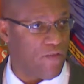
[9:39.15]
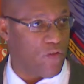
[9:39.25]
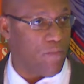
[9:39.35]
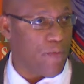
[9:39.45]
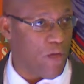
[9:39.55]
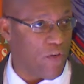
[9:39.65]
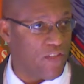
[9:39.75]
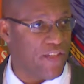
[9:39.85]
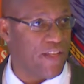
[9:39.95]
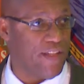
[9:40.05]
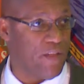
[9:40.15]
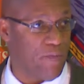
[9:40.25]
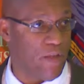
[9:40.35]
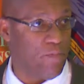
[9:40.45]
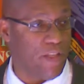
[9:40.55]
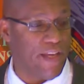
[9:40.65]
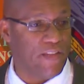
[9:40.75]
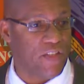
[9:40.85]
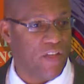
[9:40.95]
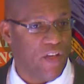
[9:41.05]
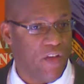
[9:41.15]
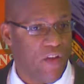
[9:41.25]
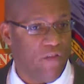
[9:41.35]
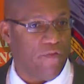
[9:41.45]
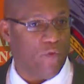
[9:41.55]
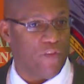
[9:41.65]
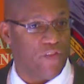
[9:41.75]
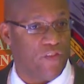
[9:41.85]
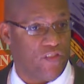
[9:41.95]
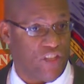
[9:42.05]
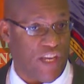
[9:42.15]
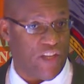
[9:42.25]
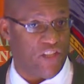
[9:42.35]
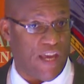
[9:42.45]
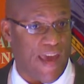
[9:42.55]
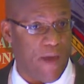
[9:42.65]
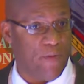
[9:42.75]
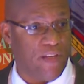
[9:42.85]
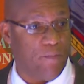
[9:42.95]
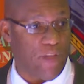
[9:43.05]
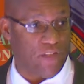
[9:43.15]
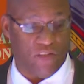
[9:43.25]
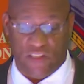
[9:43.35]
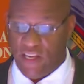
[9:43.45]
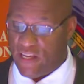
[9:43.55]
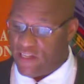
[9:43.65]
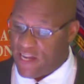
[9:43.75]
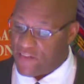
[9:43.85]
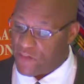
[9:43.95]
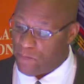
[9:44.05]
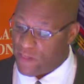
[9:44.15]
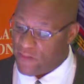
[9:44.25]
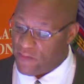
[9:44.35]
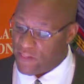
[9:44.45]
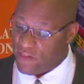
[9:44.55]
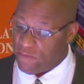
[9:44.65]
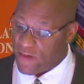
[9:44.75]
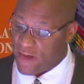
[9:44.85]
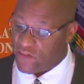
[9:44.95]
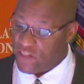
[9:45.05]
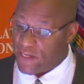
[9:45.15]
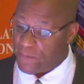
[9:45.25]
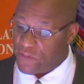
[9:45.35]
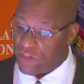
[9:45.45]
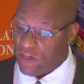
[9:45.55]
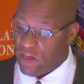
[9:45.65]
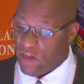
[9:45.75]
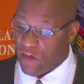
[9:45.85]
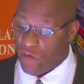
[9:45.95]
components that need to be in place for this change to happen and be sustained. And I submit that these 5 steps, or